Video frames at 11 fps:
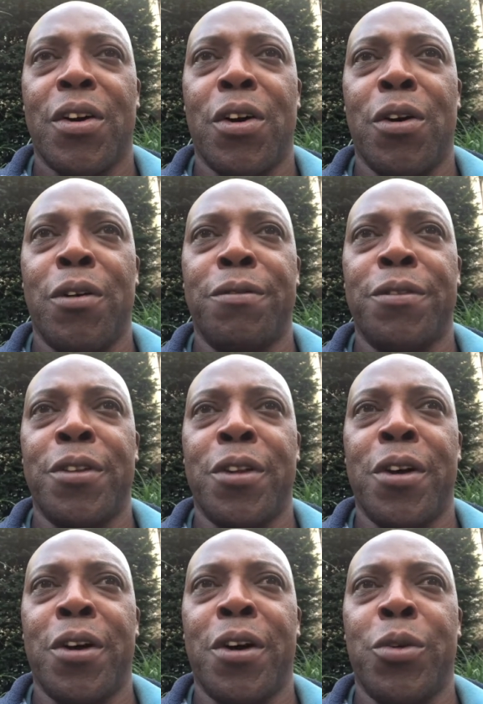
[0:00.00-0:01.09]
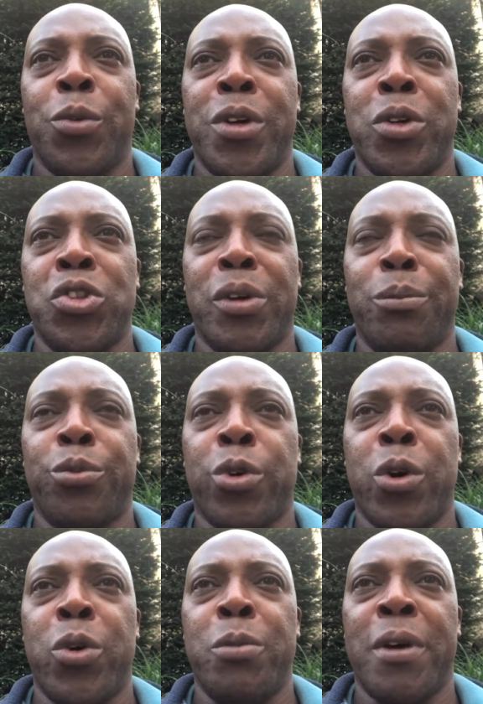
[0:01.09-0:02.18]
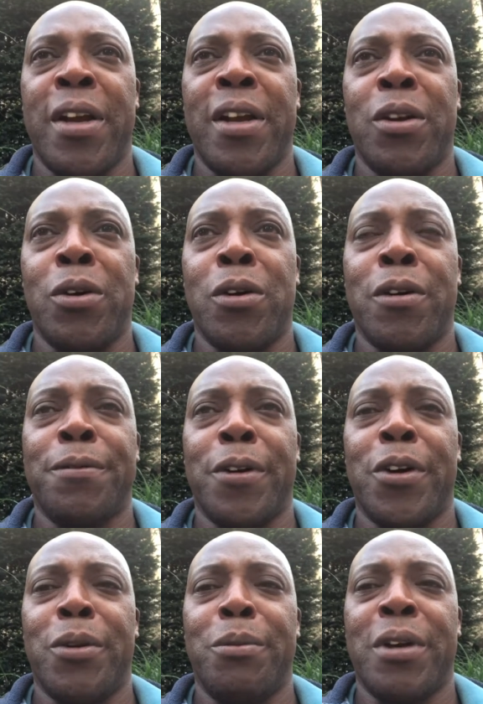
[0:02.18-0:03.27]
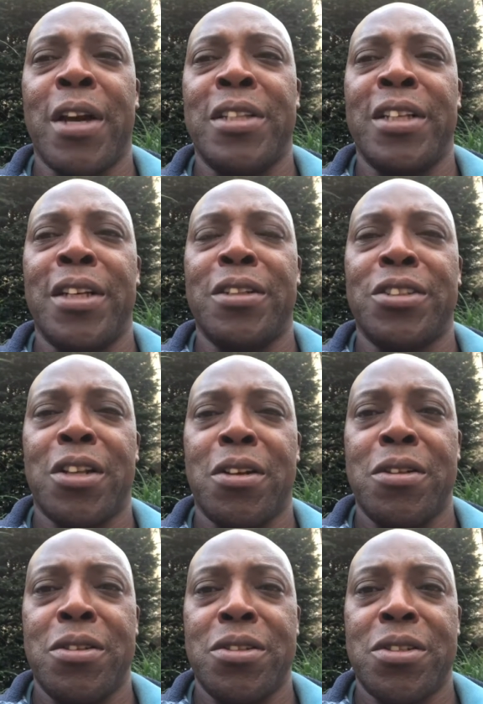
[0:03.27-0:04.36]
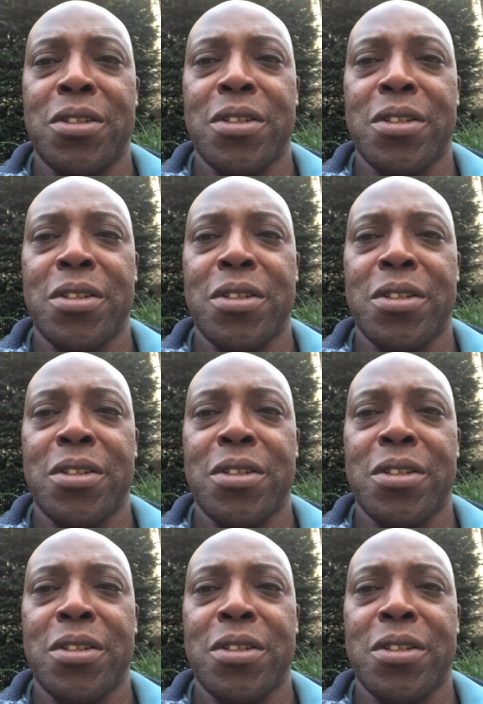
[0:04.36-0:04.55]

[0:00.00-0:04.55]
of the wills and probate law firm Gedye Sons